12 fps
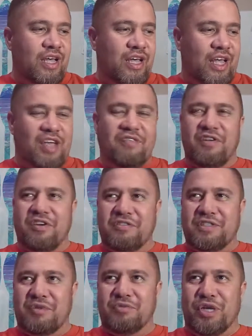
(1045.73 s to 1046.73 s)
even if
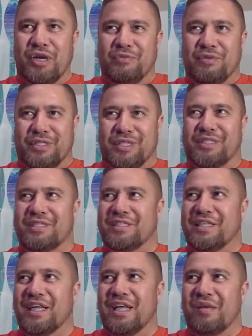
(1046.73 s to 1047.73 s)
sometimes it's
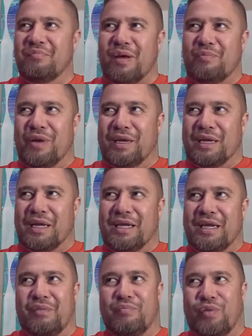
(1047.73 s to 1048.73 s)
publicly
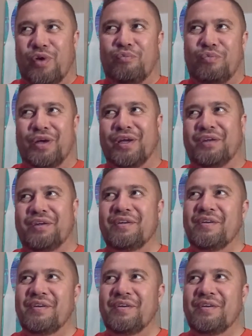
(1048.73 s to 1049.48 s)
inappropriate